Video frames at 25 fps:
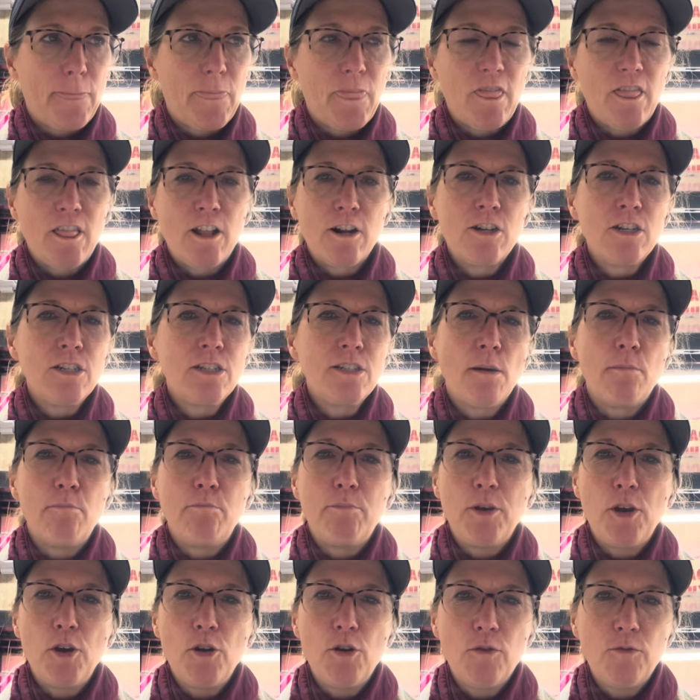they're just a
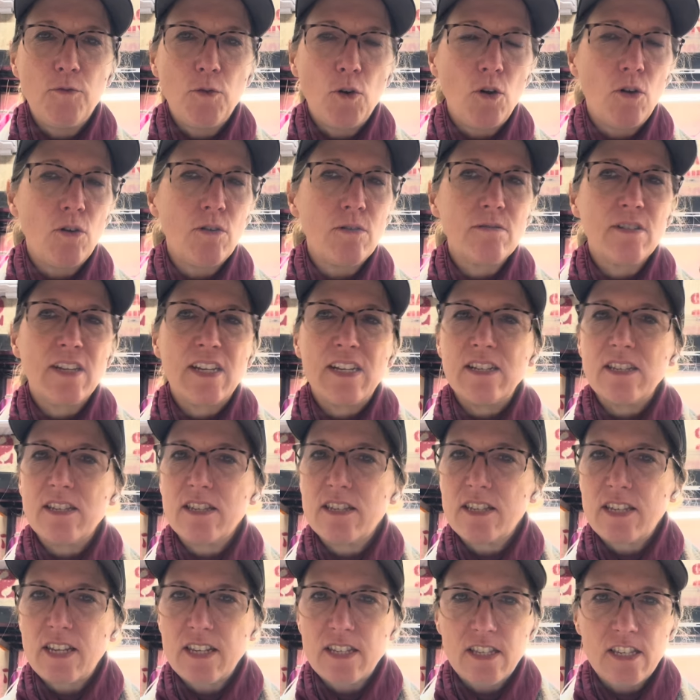beautiful,
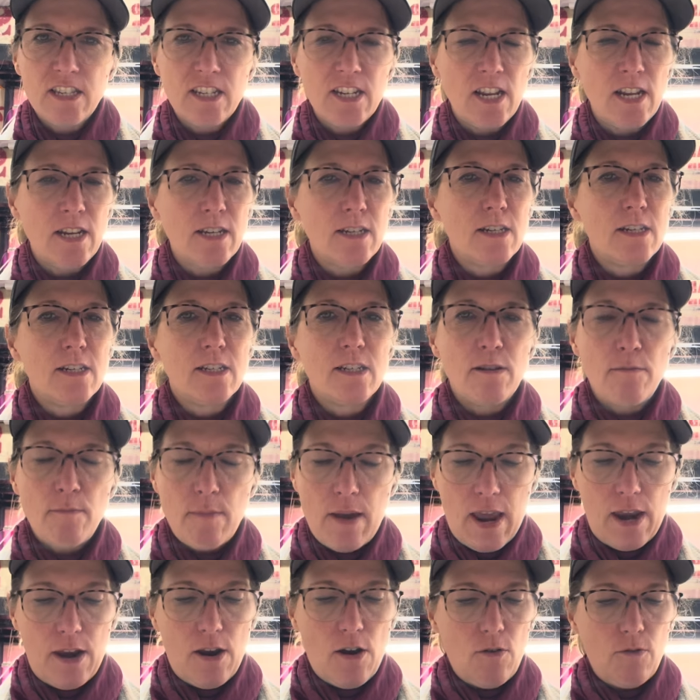consistent
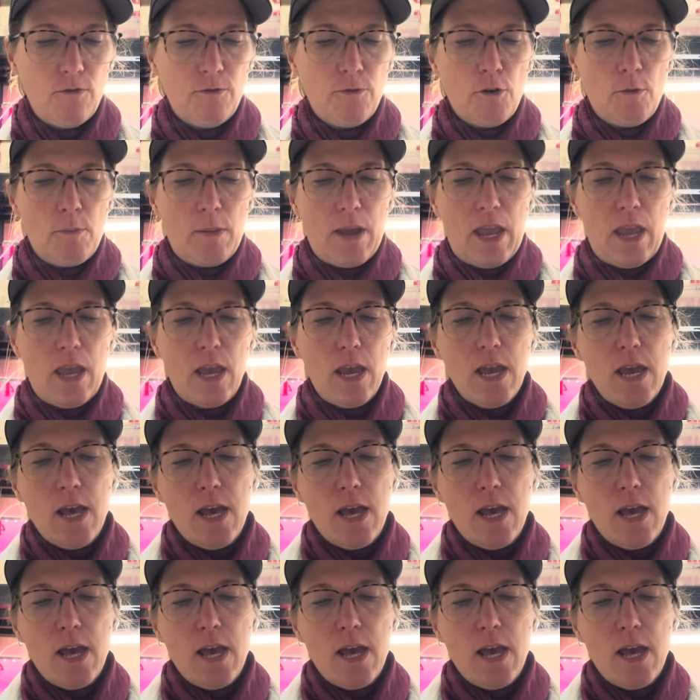tomato for me.